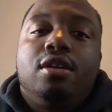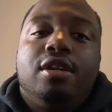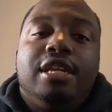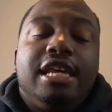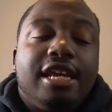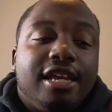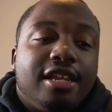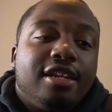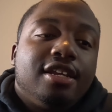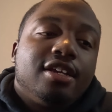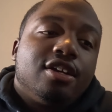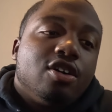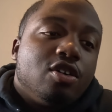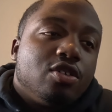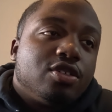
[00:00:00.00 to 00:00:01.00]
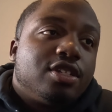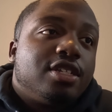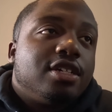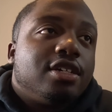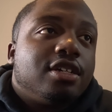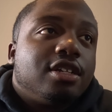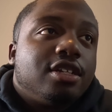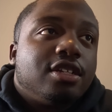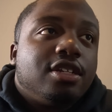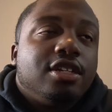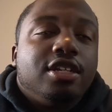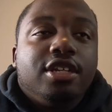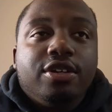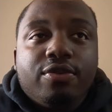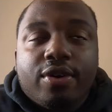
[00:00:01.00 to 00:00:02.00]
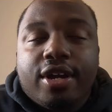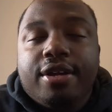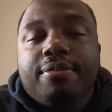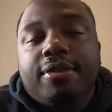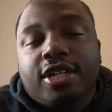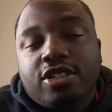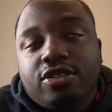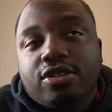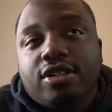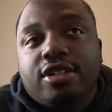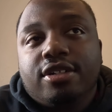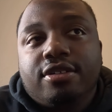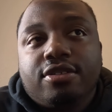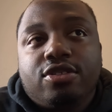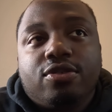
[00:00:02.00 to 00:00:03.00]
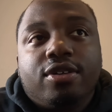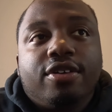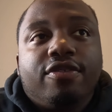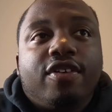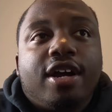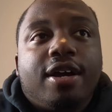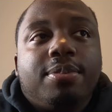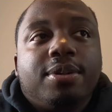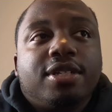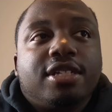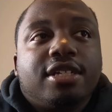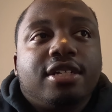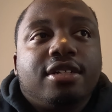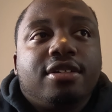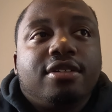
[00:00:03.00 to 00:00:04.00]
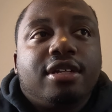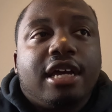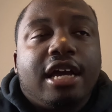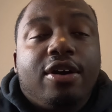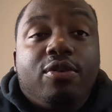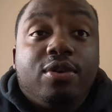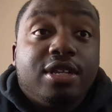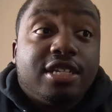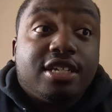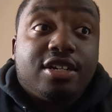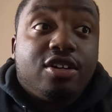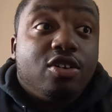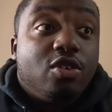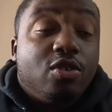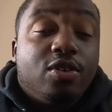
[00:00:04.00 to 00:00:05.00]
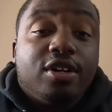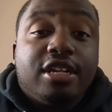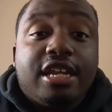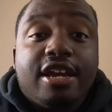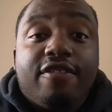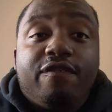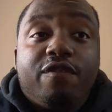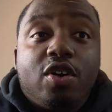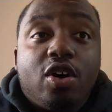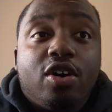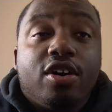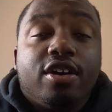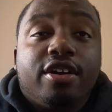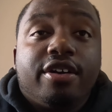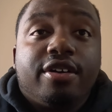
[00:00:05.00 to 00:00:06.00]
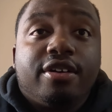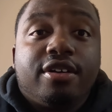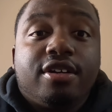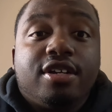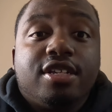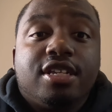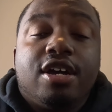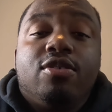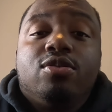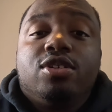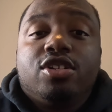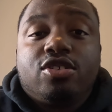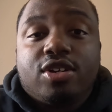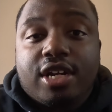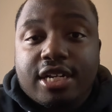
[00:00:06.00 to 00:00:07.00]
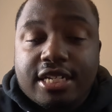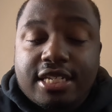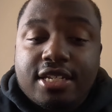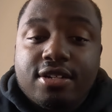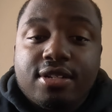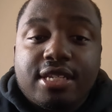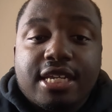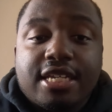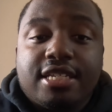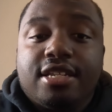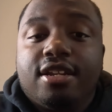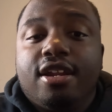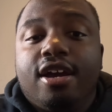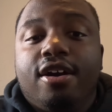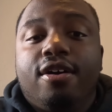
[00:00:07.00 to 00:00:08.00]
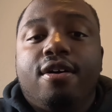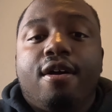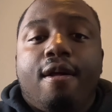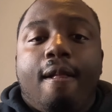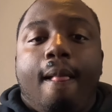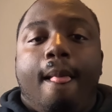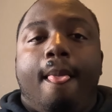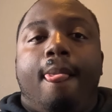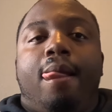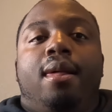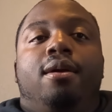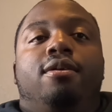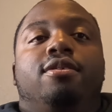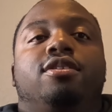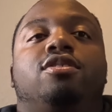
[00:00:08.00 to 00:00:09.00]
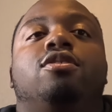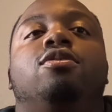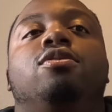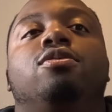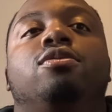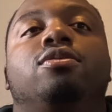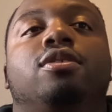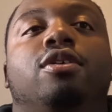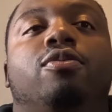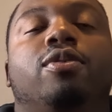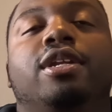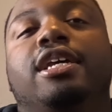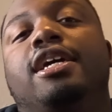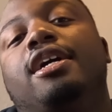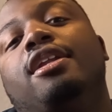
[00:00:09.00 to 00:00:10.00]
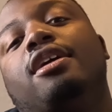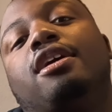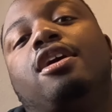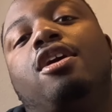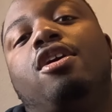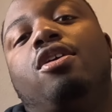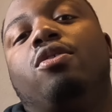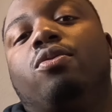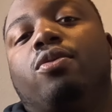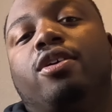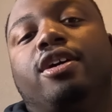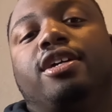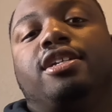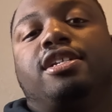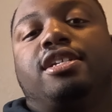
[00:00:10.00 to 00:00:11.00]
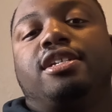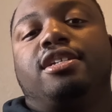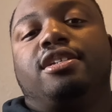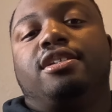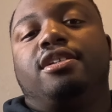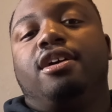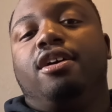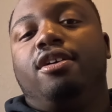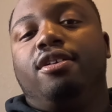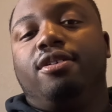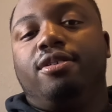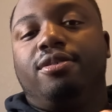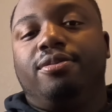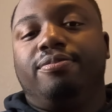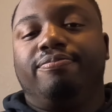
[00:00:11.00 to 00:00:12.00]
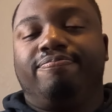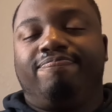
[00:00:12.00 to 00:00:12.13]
then it goes to derate my truck 25%. I wasn't going that far because I was just trying to still test it out. So I went ahead and called Rush. Um,